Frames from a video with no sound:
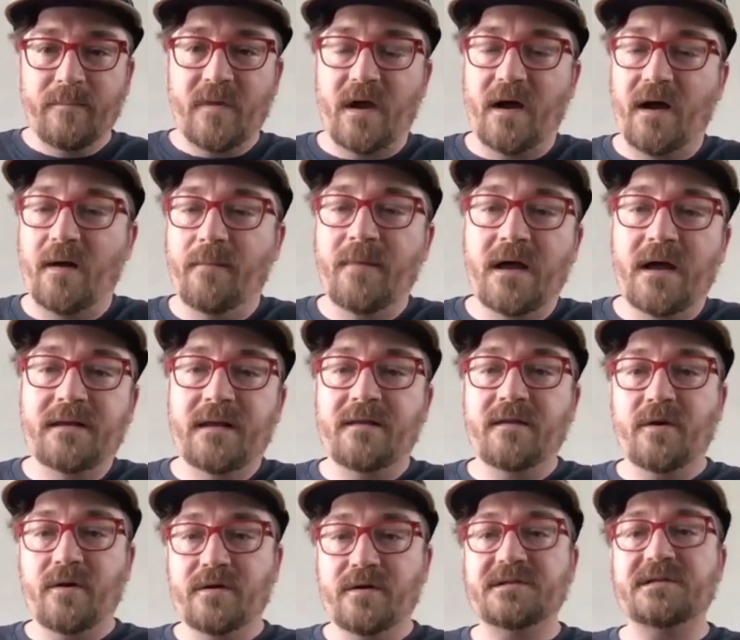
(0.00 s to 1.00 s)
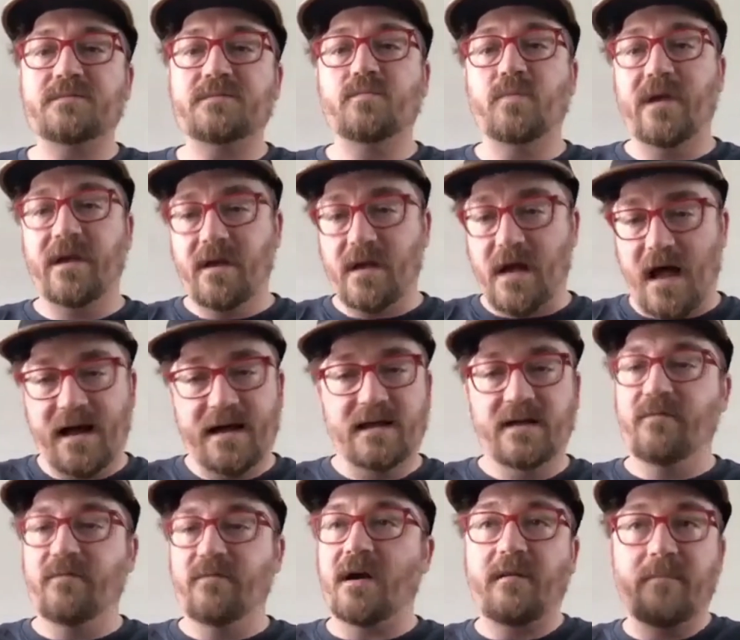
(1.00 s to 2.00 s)
And then we
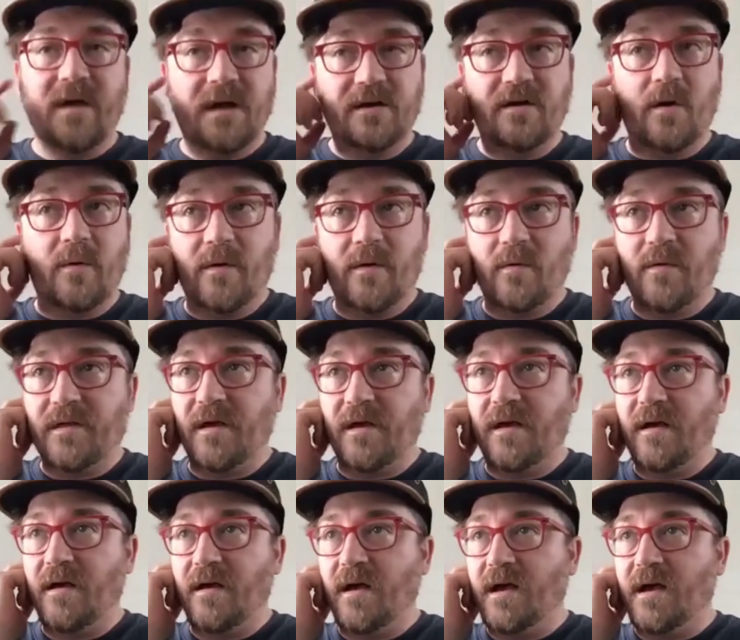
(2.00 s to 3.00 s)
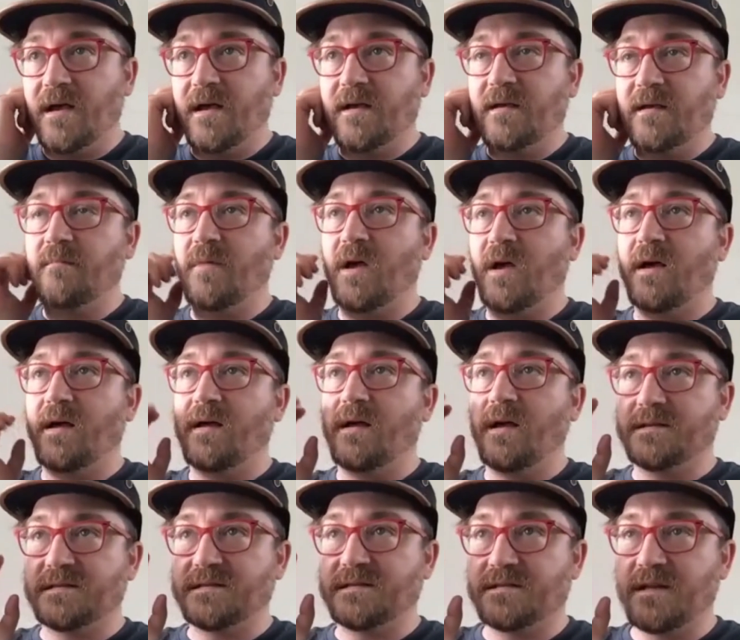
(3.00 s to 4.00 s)
highly recommend going with a
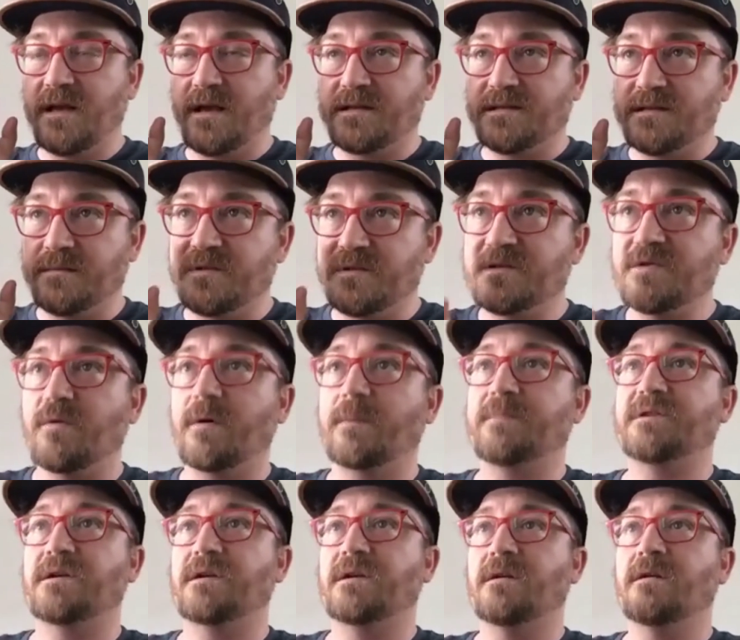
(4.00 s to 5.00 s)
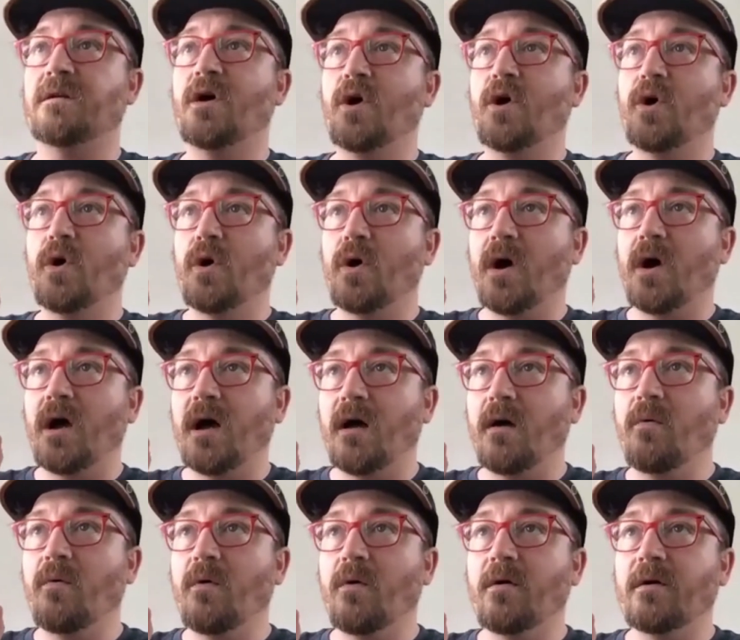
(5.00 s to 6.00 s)
subscription
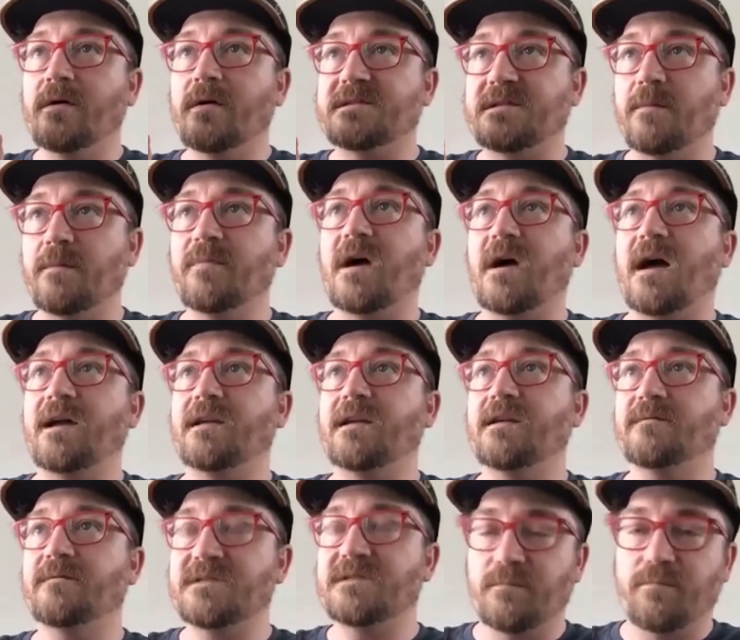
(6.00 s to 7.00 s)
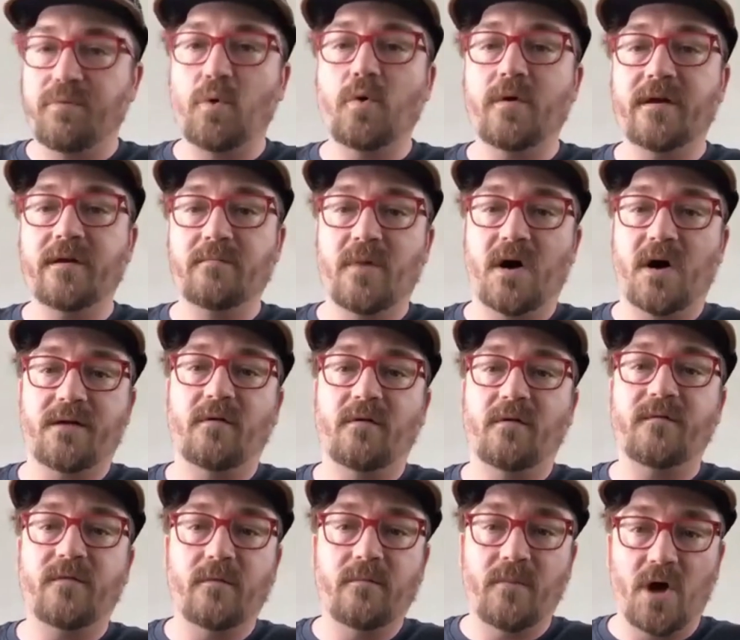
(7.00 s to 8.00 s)
or some kind of supported model
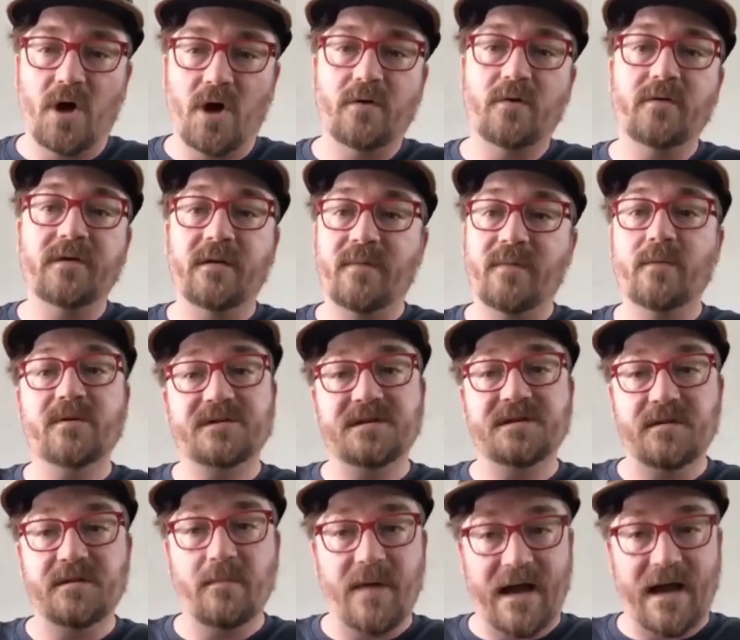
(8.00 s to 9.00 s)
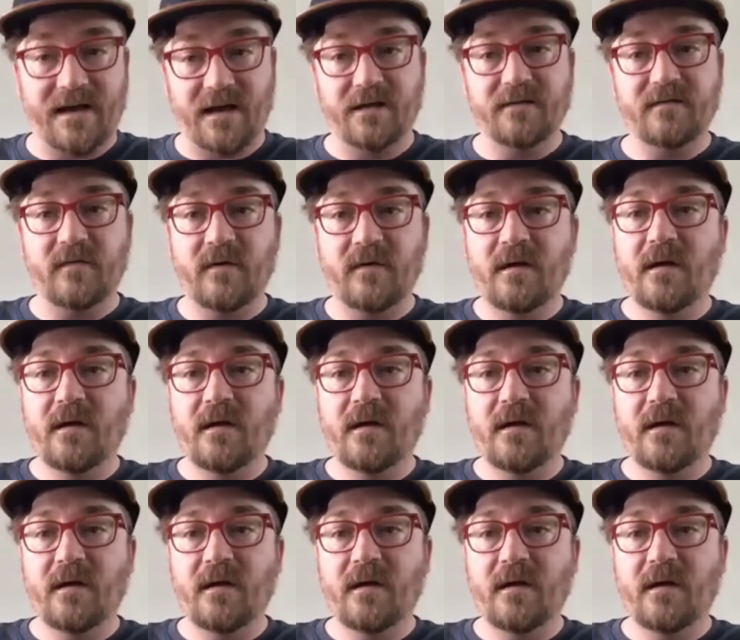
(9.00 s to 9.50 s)
for MongoDB, which is the backend.